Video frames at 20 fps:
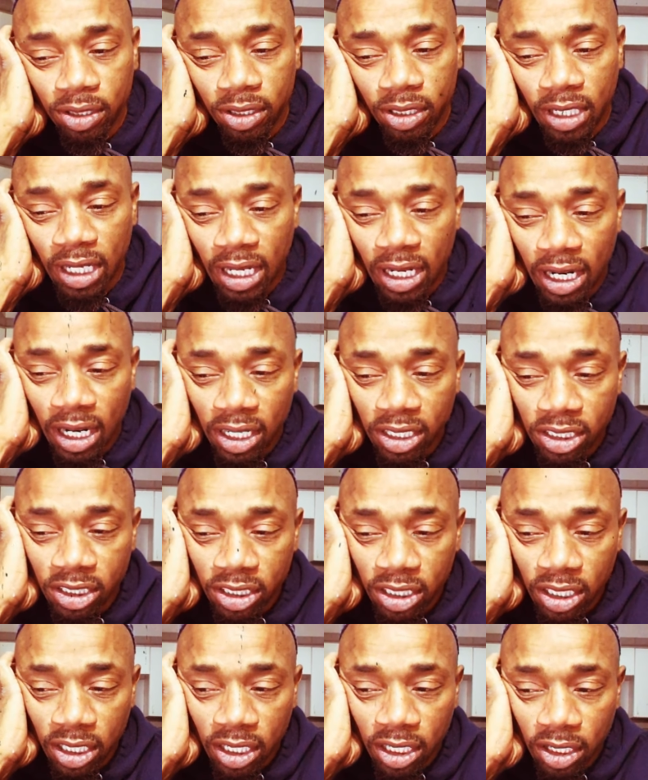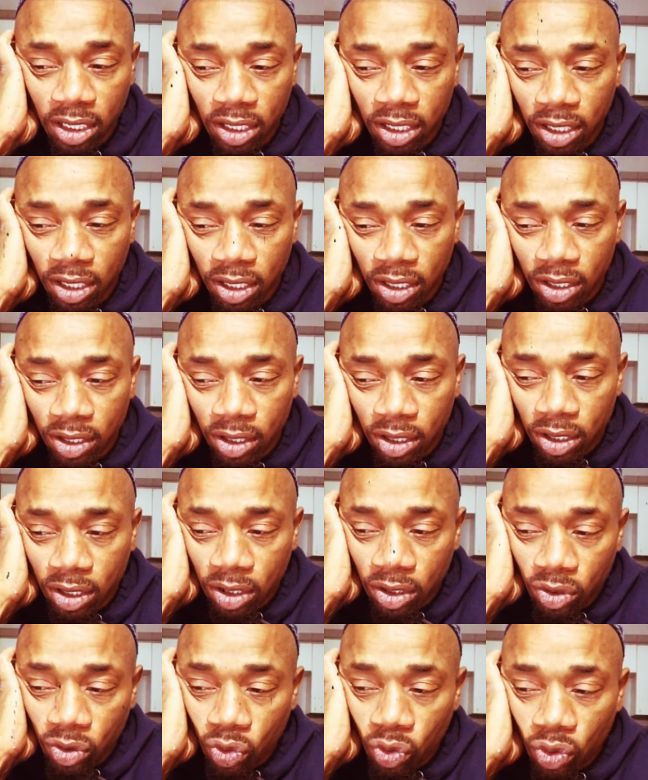that I share
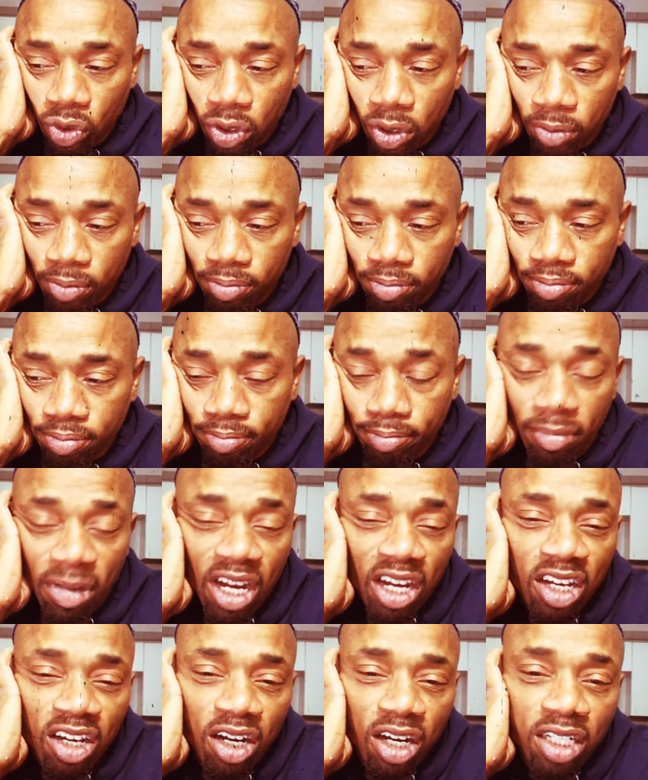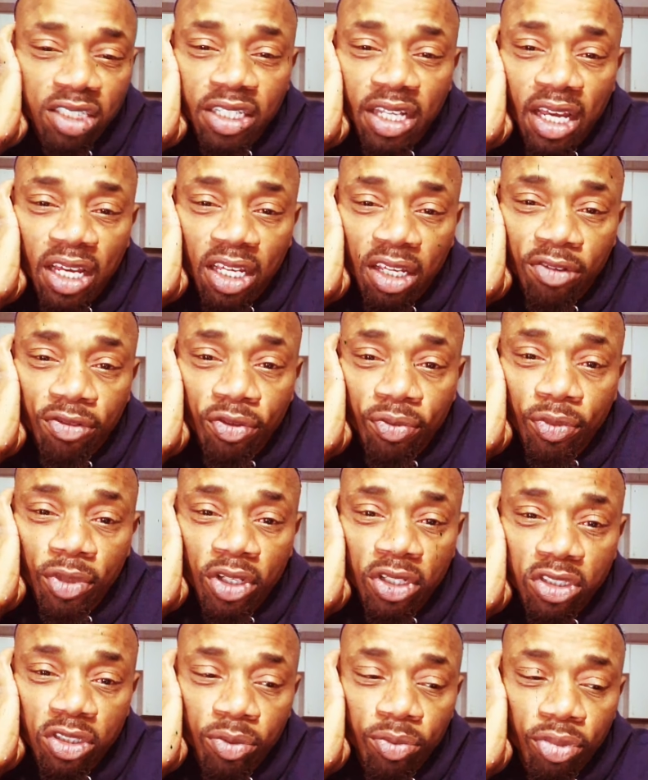or my contact
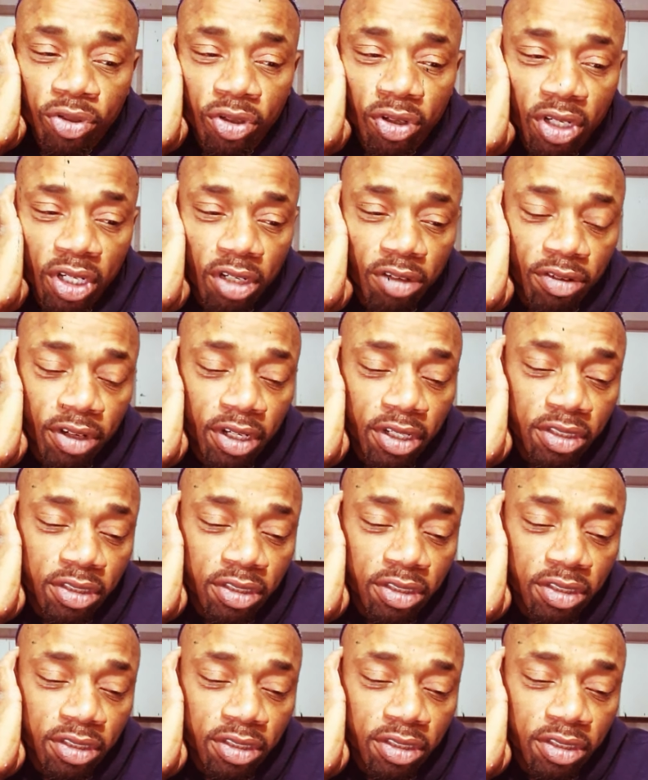information period, right?